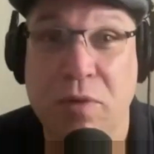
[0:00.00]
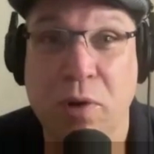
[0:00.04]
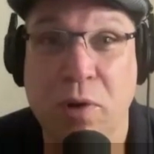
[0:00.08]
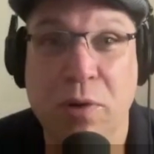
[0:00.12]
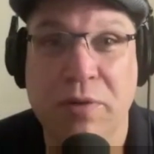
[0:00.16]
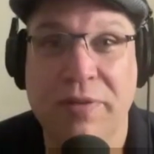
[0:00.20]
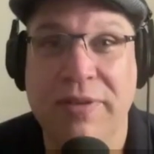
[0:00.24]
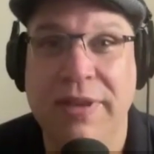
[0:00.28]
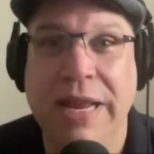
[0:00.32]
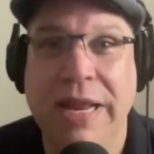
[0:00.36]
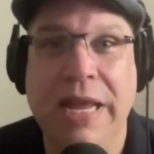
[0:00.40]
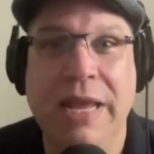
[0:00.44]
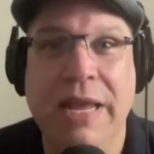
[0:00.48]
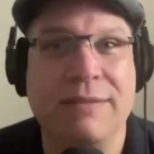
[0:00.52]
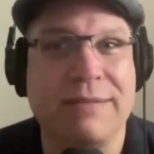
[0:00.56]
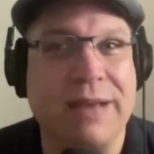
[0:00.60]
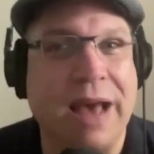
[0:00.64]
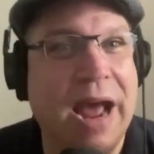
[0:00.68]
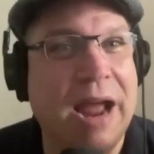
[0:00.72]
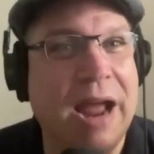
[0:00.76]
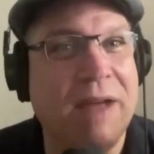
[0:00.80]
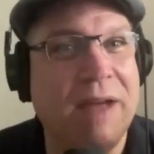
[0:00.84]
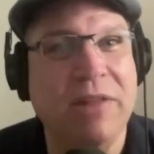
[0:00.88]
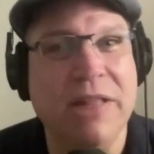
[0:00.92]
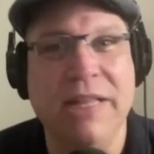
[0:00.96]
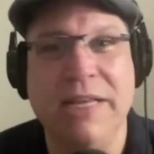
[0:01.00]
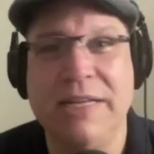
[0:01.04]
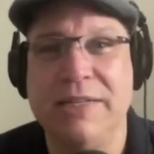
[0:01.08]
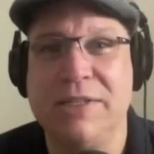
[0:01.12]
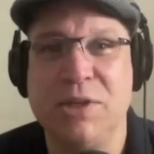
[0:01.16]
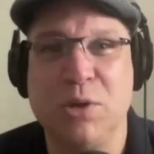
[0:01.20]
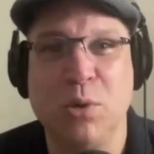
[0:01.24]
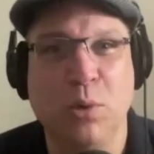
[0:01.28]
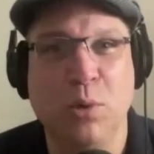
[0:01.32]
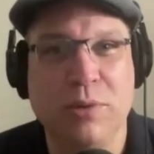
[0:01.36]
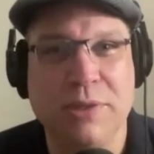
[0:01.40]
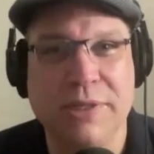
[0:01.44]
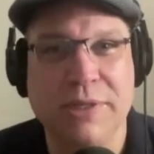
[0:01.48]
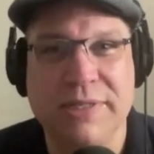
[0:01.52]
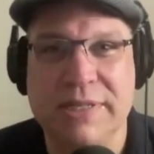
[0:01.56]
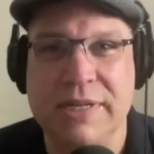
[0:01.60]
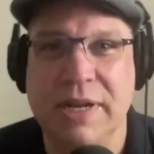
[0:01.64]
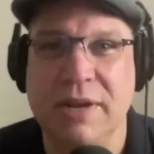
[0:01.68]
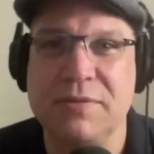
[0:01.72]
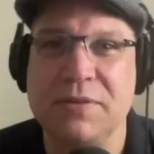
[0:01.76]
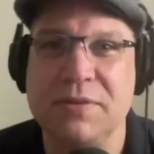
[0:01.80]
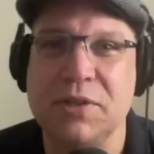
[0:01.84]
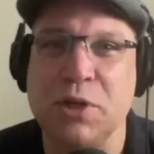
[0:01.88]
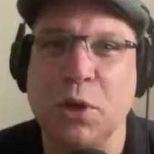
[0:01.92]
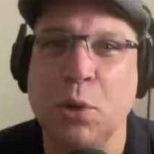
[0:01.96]
universities, Ivy League schools and
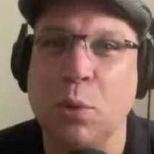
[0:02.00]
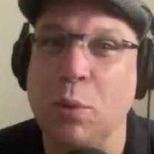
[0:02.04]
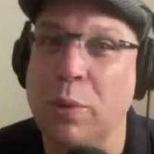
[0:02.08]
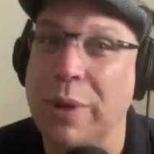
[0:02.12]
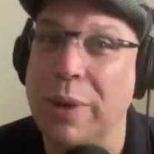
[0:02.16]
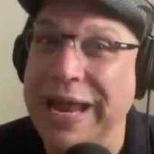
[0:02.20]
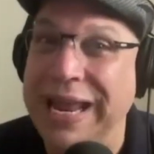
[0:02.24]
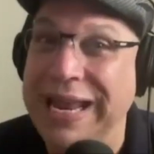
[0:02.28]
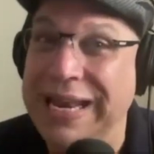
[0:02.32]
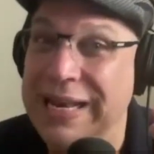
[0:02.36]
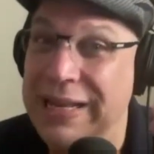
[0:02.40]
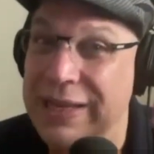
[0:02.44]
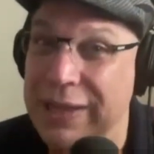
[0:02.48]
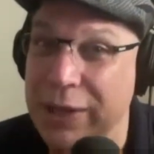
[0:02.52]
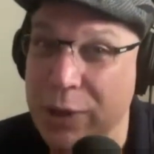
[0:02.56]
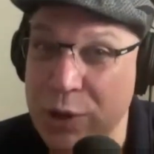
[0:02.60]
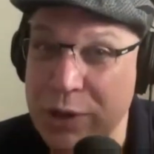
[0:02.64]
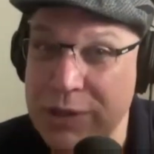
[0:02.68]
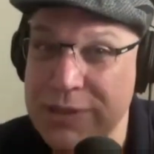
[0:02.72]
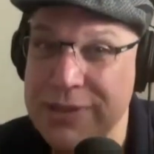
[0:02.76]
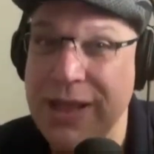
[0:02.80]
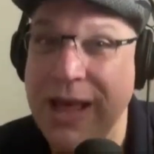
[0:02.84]
stuff. So it looks